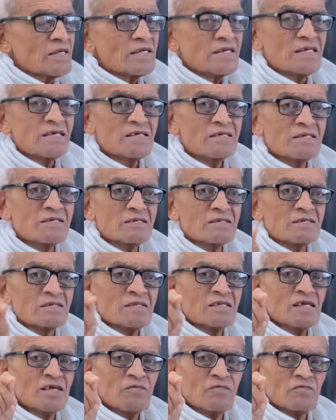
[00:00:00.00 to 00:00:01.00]
It is
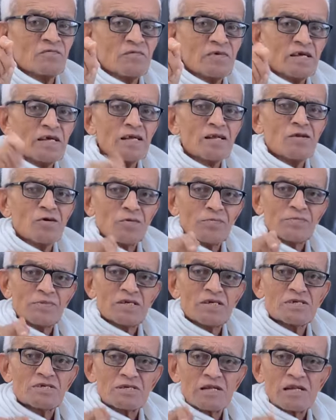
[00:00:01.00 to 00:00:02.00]
the wheel of
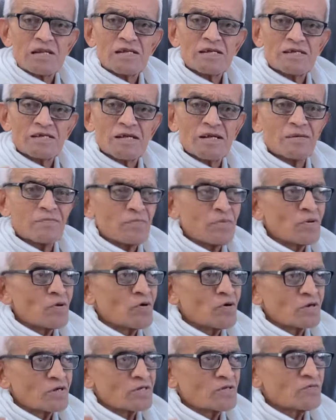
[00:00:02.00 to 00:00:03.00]
this little
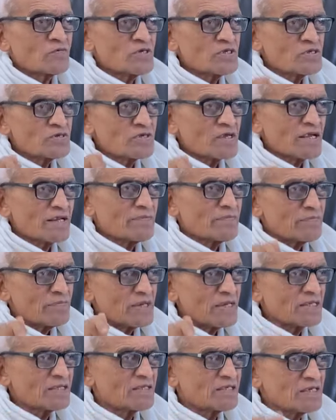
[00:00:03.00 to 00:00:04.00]
plot which can
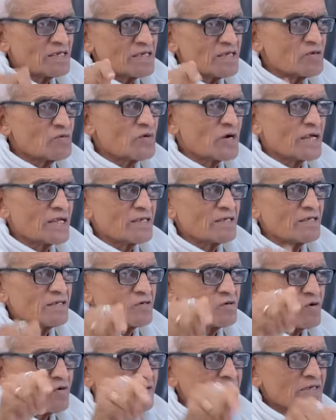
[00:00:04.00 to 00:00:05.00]
make the divine
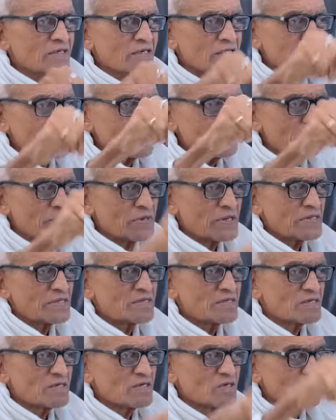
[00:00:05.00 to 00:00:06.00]
concretely
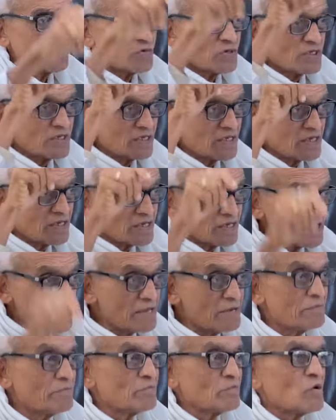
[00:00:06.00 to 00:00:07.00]
present within
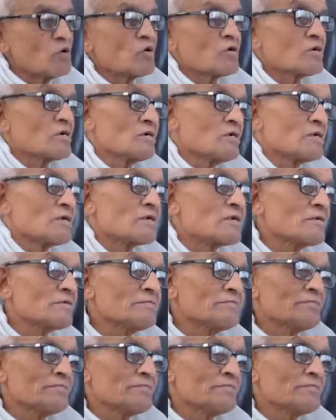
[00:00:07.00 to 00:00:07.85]
him or her.